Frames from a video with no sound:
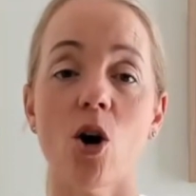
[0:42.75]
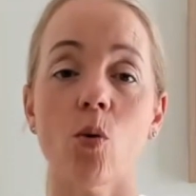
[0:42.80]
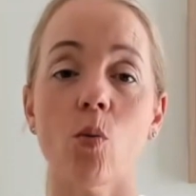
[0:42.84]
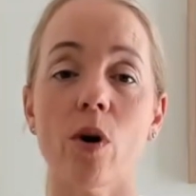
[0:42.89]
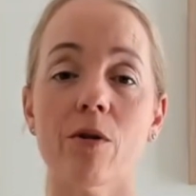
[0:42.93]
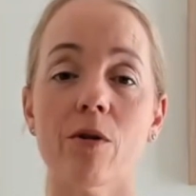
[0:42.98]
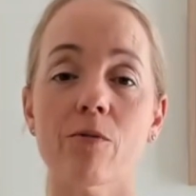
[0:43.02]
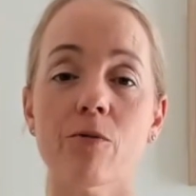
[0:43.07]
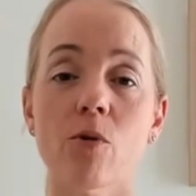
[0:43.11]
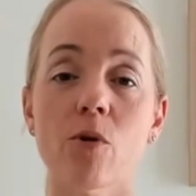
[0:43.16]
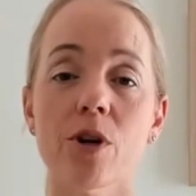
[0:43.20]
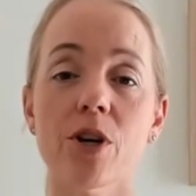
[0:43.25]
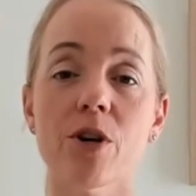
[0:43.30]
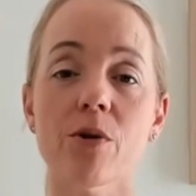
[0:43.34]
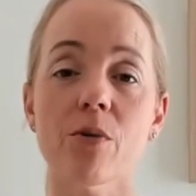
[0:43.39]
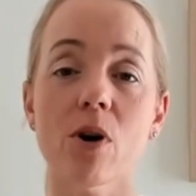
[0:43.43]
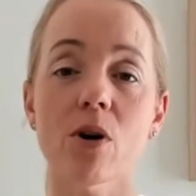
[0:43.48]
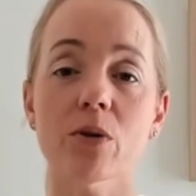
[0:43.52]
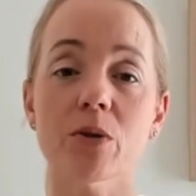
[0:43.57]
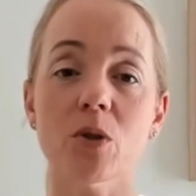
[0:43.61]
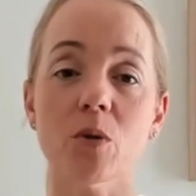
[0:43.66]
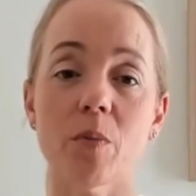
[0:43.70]
When
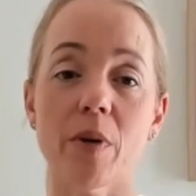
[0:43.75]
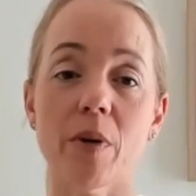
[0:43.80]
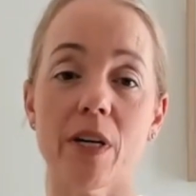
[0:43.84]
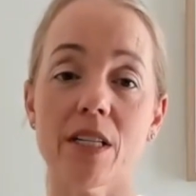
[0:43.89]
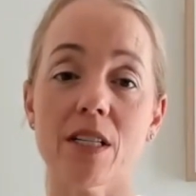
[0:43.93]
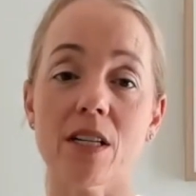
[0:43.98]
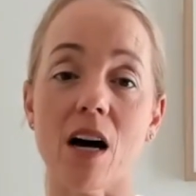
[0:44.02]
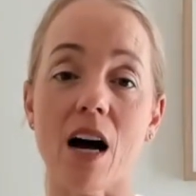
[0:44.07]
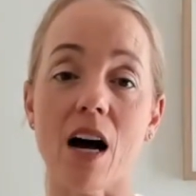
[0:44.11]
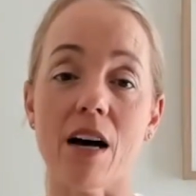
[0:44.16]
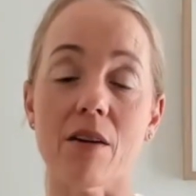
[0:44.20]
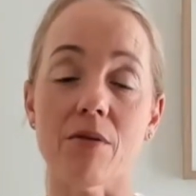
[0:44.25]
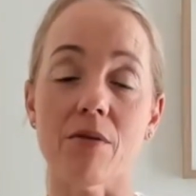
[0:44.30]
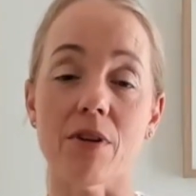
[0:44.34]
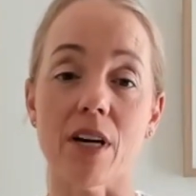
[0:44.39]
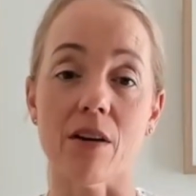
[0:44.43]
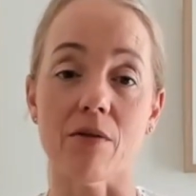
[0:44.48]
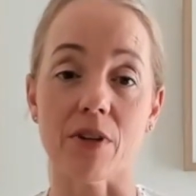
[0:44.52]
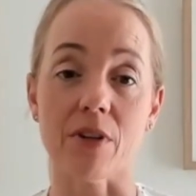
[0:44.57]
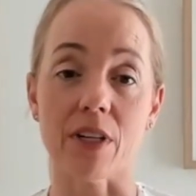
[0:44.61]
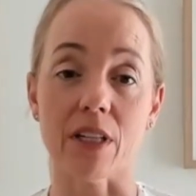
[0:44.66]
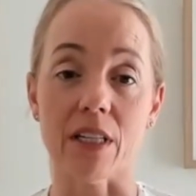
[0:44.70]
40-year-olds speak to
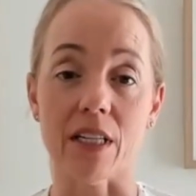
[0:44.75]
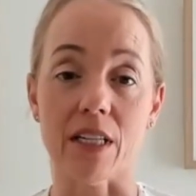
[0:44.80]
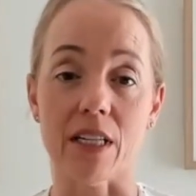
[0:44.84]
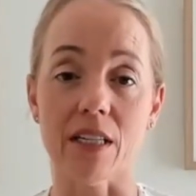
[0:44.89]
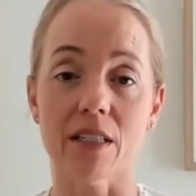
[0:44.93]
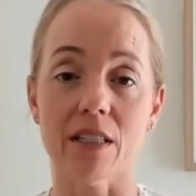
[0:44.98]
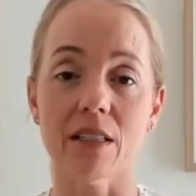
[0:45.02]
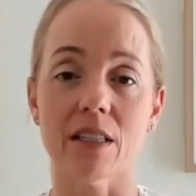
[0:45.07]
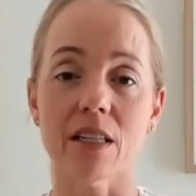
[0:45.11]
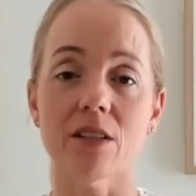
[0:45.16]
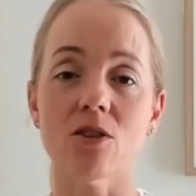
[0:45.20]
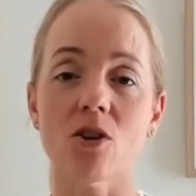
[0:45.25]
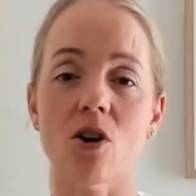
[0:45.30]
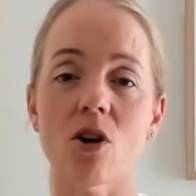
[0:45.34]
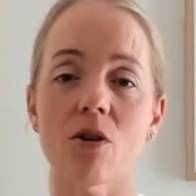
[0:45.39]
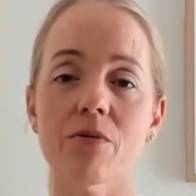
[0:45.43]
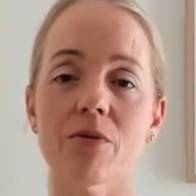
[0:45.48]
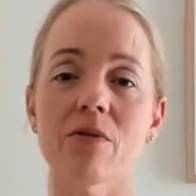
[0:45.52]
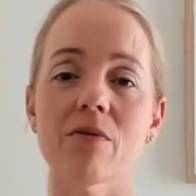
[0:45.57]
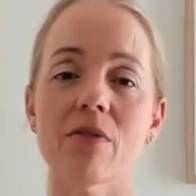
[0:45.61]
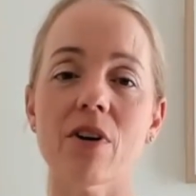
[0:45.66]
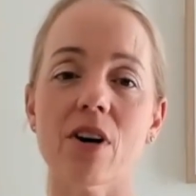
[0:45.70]
IVF clinics, it's
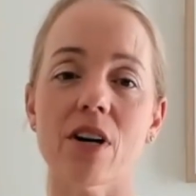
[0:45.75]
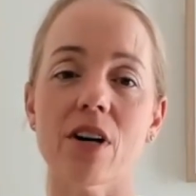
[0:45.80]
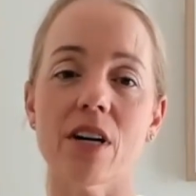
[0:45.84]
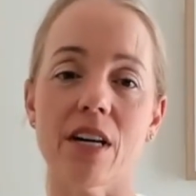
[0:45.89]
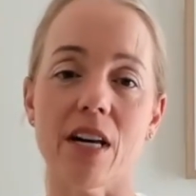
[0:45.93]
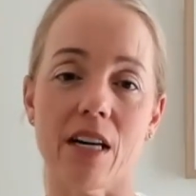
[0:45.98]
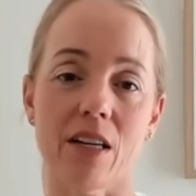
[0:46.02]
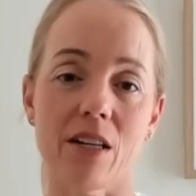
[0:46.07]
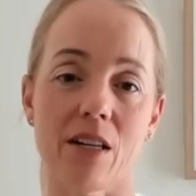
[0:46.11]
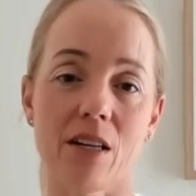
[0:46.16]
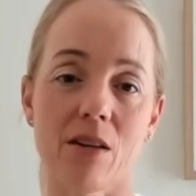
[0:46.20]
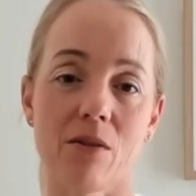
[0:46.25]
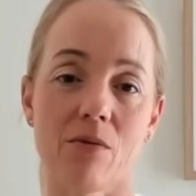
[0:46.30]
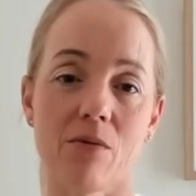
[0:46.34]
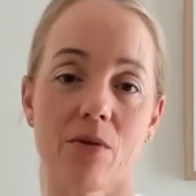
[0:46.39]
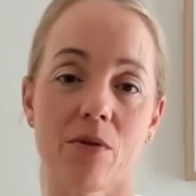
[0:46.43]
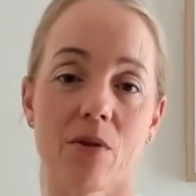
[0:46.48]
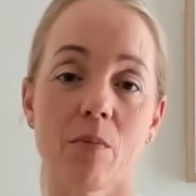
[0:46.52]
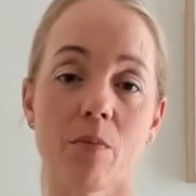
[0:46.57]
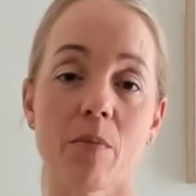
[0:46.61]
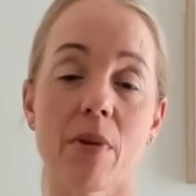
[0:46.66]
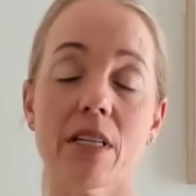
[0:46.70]
often very negative.
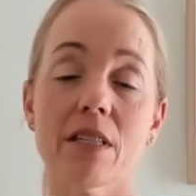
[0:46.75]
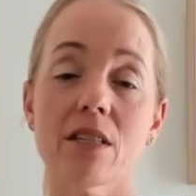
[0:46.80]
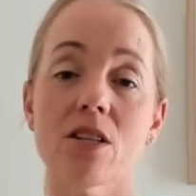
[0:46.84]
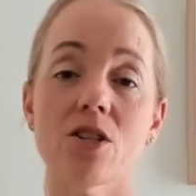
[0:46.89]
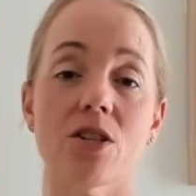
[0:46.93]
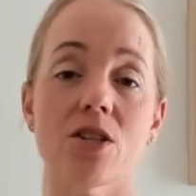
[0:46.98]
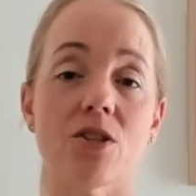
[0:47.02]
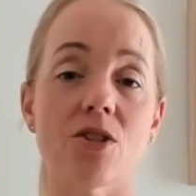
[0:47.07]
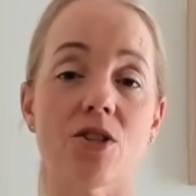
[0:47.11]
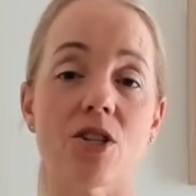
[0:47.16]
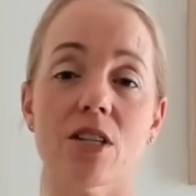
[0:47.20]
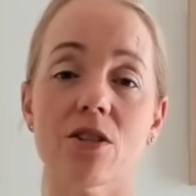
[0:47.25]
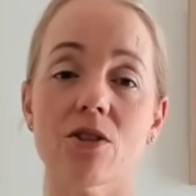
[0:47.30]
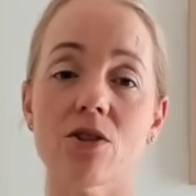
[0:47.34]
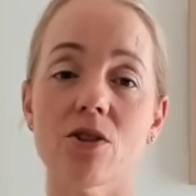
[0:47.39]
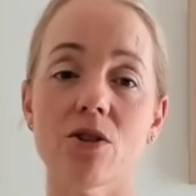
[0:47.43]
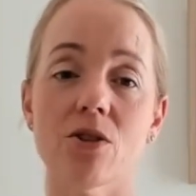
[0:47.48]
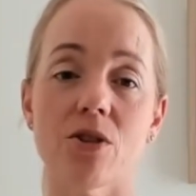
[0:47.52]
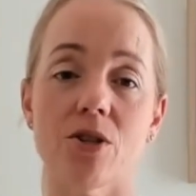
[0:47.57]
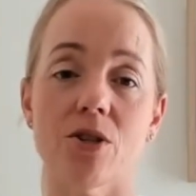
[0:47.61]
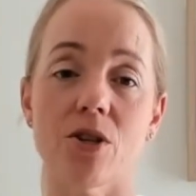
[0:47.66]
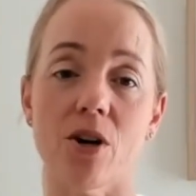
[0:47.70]
The message is just
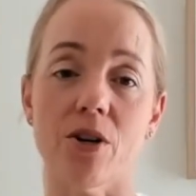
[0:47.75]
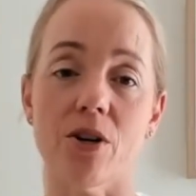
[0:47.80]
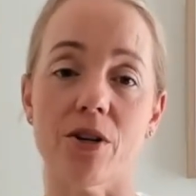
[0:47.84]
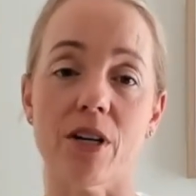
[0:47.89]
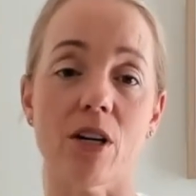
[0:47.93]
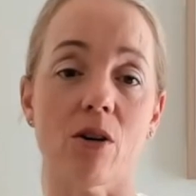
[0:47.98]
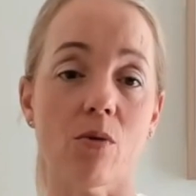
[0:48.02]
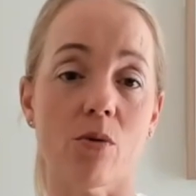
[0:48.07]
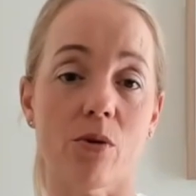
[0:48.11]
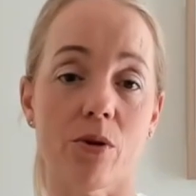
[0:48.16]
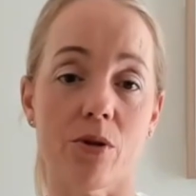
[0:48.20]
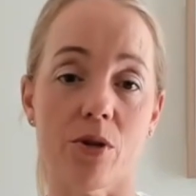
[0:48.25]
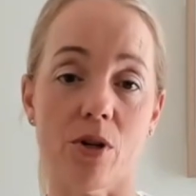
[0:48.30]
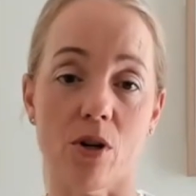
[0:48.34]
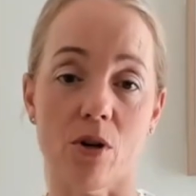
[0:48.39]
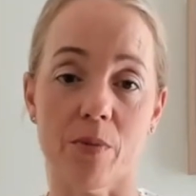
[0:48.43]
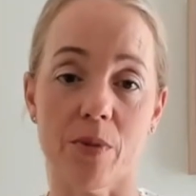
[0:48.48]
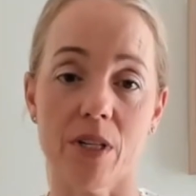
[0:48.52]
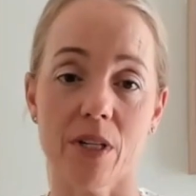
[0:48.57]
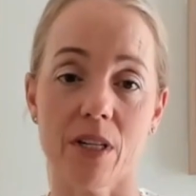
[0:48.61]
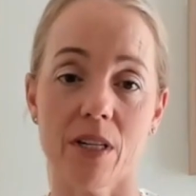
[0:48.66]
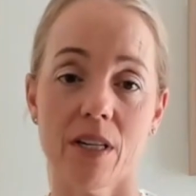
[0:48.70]
use a donor or
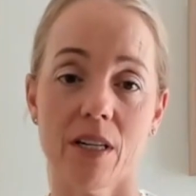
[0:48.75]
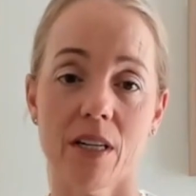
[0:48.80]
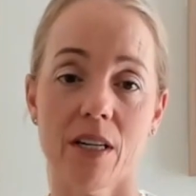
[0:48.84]
adopt.